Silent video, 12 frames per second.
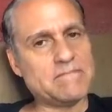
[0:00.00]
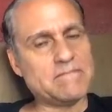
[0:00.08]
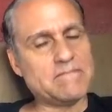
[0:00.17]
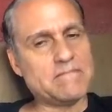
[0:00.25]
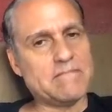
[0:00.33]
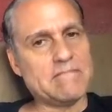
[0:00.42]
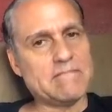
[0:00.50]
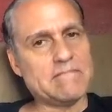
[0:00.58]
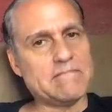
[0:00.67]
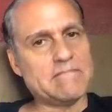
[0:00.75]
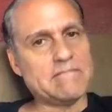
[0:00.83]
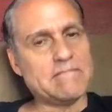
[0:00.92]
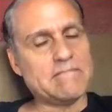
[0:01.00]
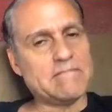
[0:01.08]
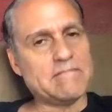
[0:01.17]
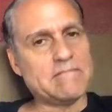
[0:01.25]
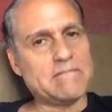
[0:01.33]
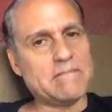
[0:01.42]

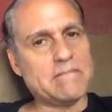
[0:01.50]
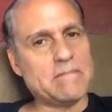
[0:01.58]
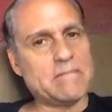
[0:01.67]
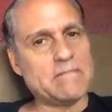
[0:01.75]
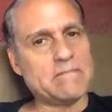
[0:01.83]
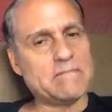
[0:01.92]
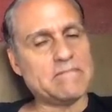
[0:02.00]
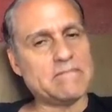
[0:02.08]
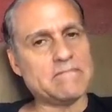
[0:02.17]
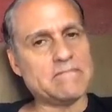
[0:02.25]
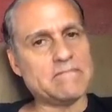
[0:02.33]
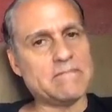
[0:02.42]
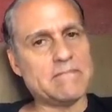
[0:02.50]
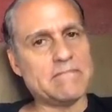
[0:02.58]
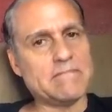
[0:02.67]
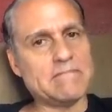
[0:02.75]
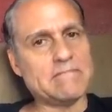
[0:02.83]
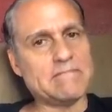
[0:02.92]

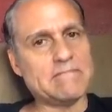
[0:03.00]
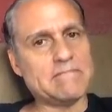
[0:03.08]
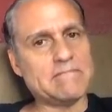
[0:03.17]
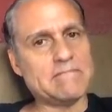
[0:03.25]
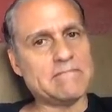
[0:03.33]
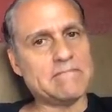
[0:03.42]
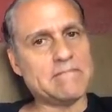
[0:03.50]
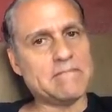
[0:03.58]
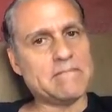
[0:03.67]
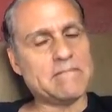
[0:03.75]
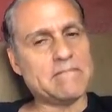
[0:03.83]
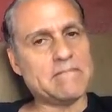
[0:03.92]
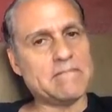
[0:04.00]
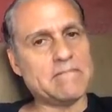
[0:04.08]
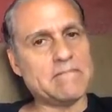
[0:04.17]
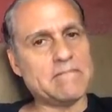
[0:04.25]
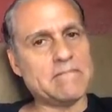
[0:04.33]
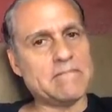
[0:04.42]

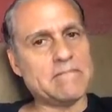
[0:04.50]
(silent)